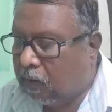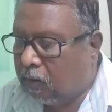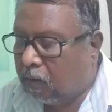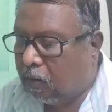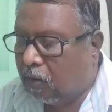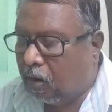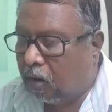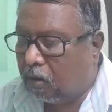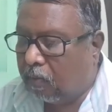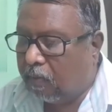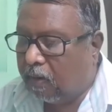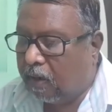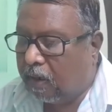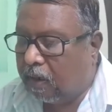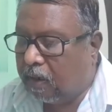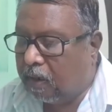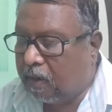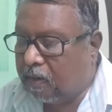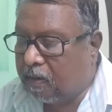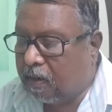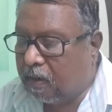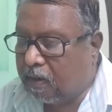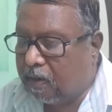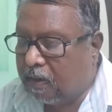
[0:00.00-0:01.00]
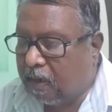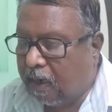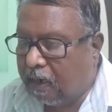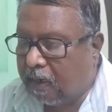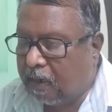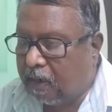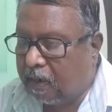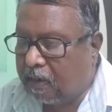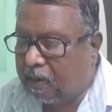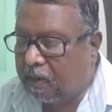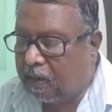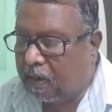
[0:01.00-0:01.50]
Gallbladder is a
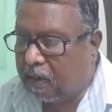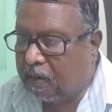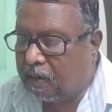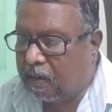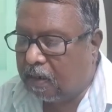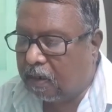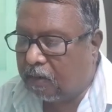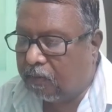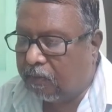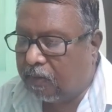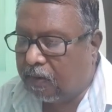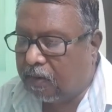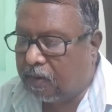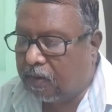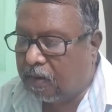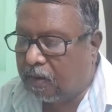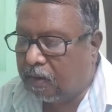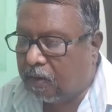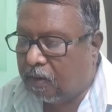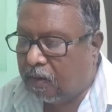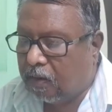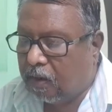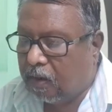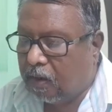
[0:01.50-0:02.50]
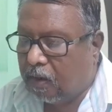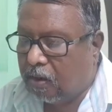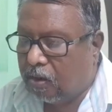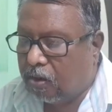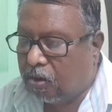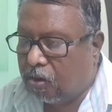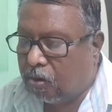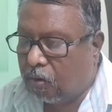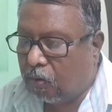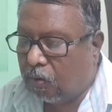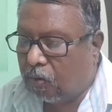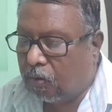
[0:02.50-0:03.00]
sac-like structure which
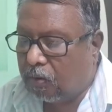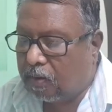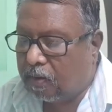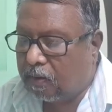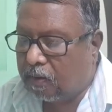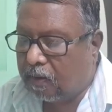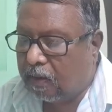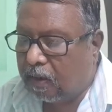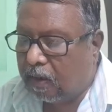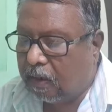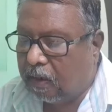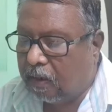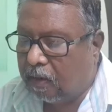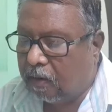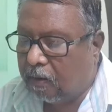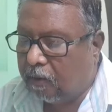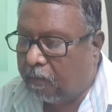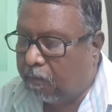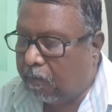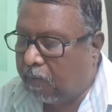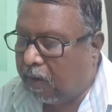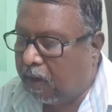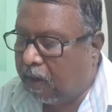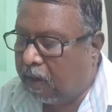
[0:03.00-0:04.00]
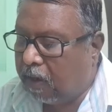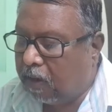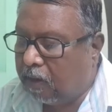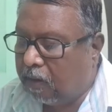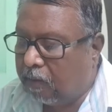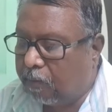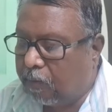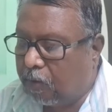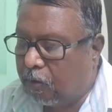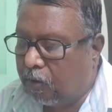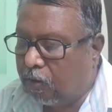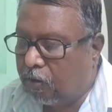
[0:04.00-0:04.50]
stores the bile
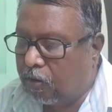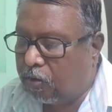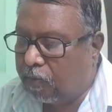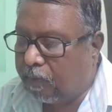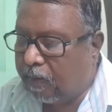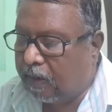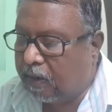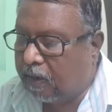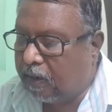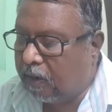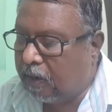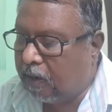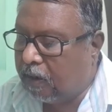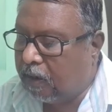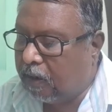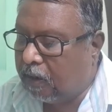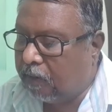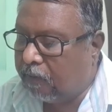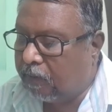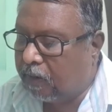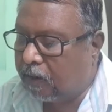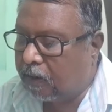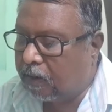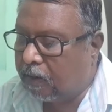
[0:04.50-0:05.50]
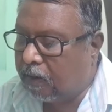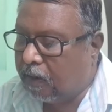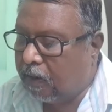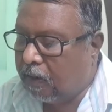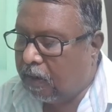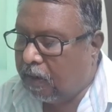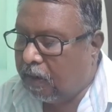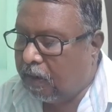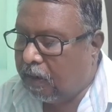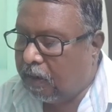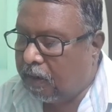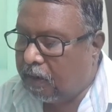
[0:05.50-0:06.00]
produced by the liver.
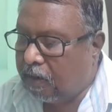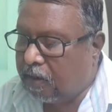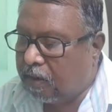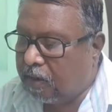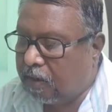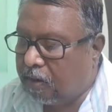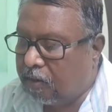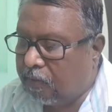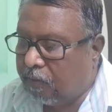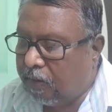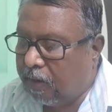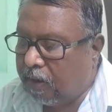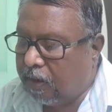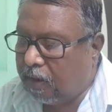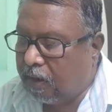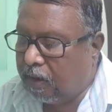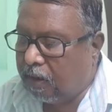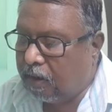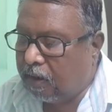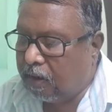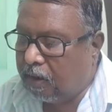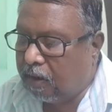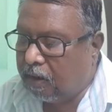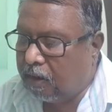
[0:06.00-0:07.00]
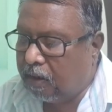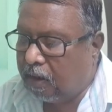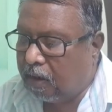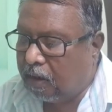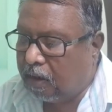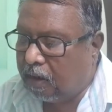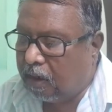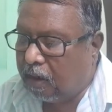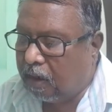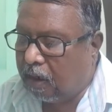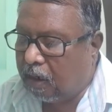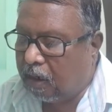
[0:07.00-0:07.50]
It is situated in
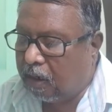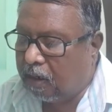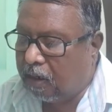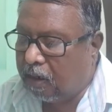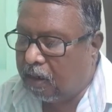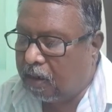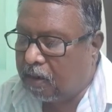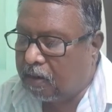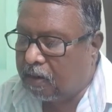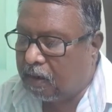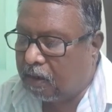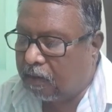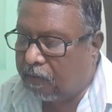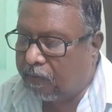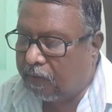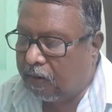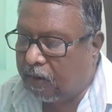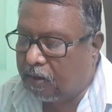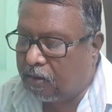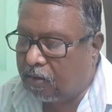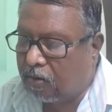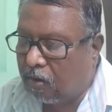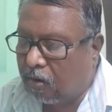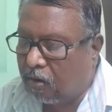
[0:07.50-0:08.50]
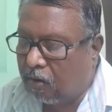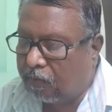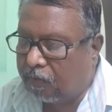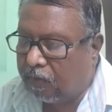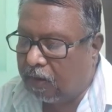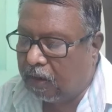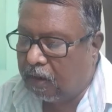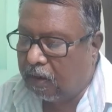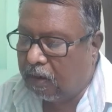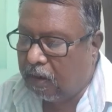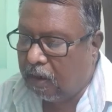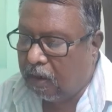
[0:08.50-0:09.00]
the under surface of
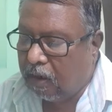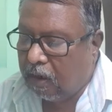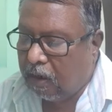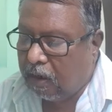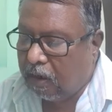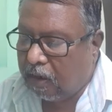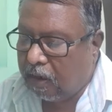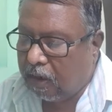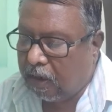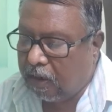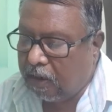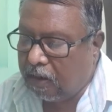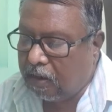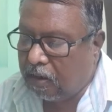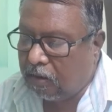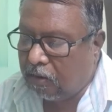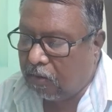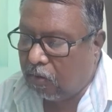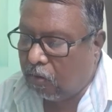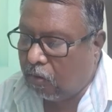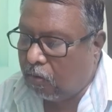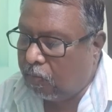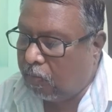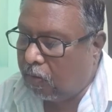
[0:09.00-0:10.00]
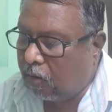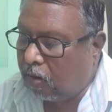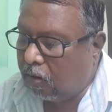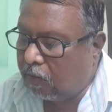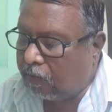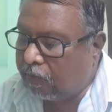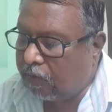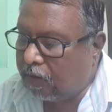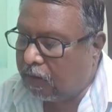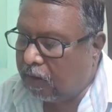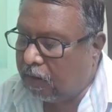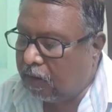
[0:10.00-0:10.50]
the right lobe
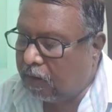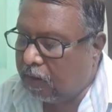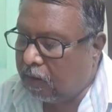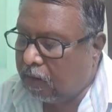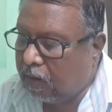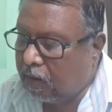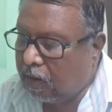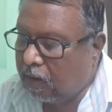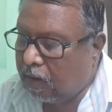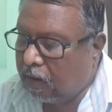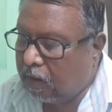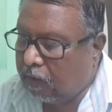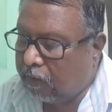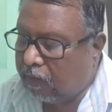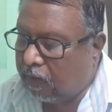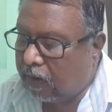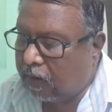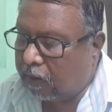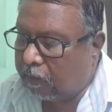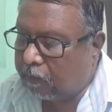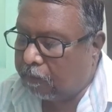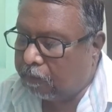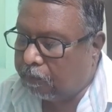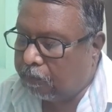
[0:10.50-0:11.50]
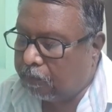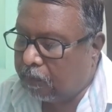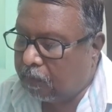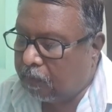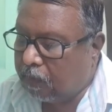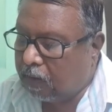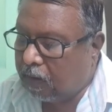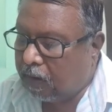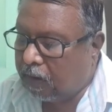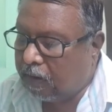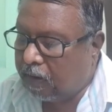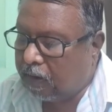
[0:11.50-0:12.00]
of the liver.
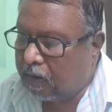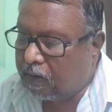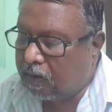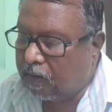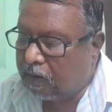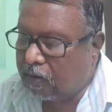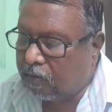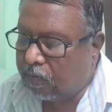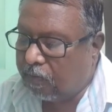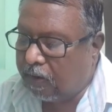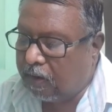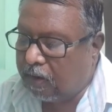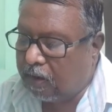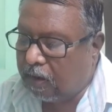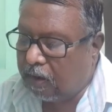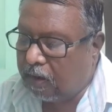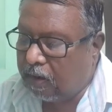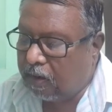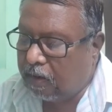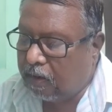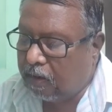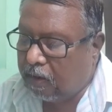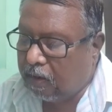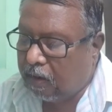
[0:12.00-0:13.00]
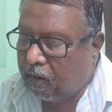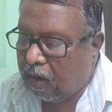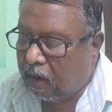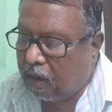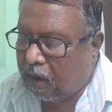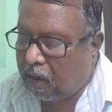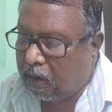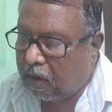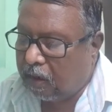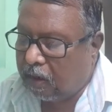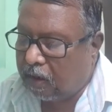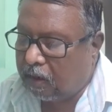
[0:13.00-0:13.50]
It is situated
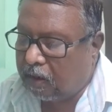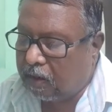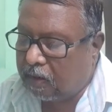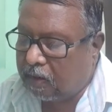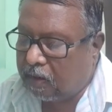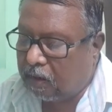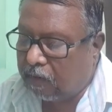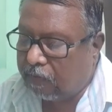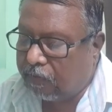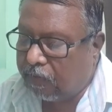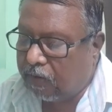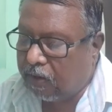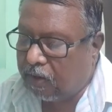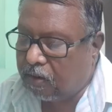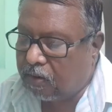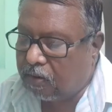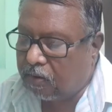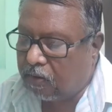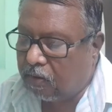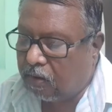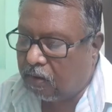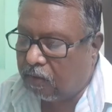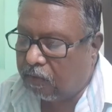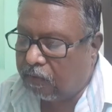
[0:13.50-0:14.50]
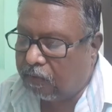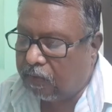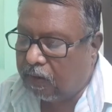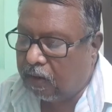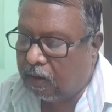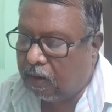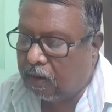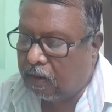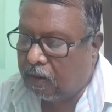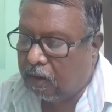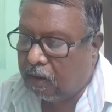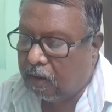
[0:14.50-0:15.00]
under the surface of
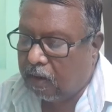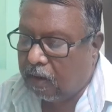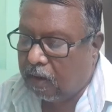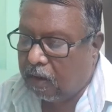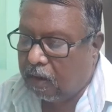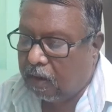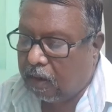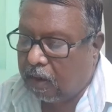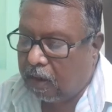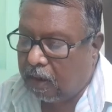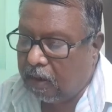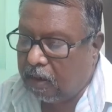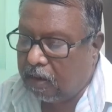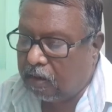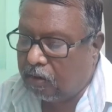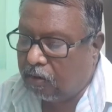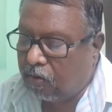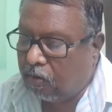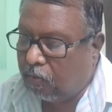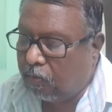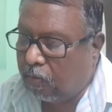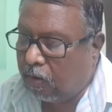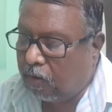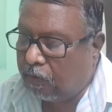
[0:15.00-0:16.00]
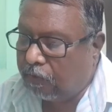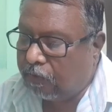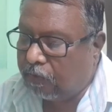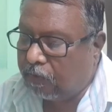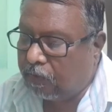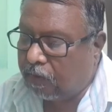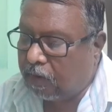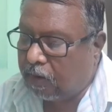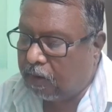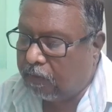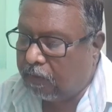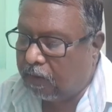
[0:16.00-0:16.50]
the right lobe of
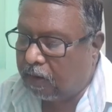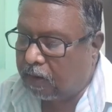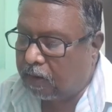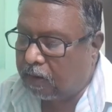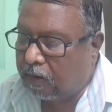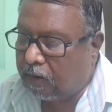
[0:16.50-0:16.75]
liver.